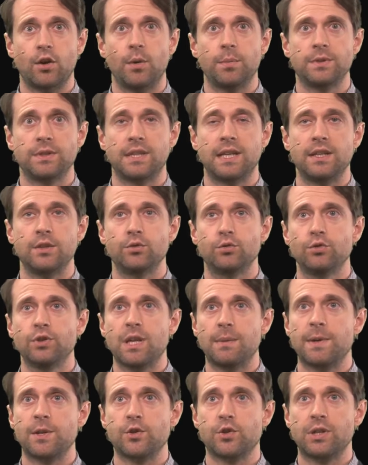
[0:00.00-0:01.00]
obtain
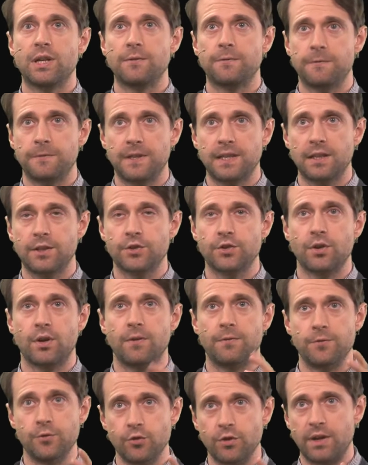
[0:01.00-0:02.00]
two-dimensional fields
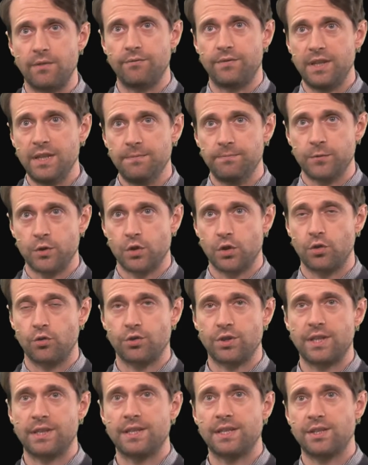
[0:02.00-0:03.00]
of U and V, so
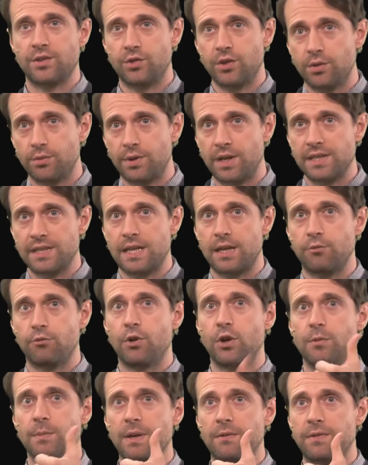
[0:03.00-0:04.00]
those are the stream-wise and
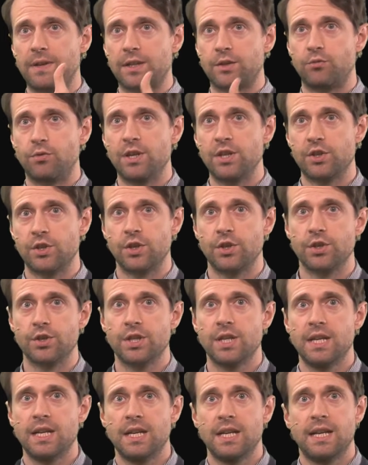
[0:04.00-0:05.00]
volumetric
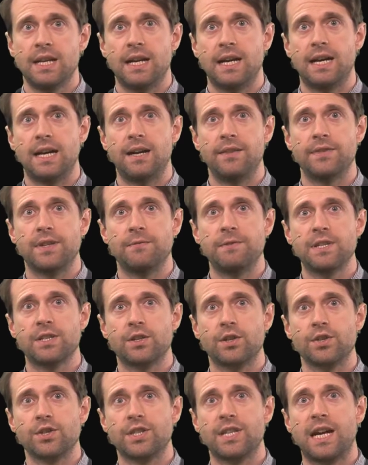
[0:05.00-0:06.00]
fluctuations. The
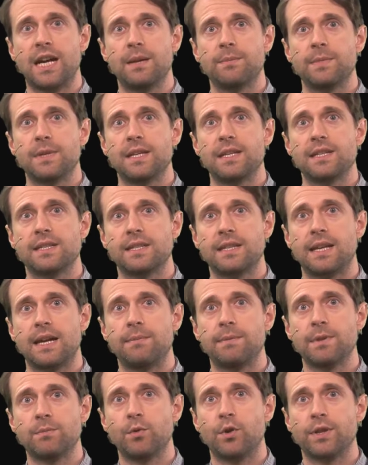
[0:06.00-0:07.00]
viscous time is a
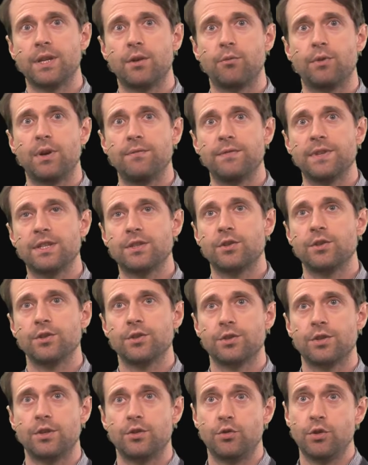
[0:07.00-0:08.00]
bit more than one
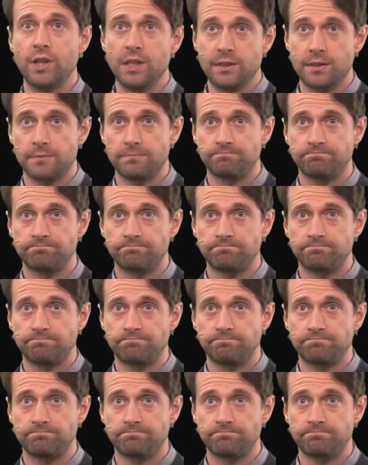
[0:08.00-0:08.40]
viscous unit.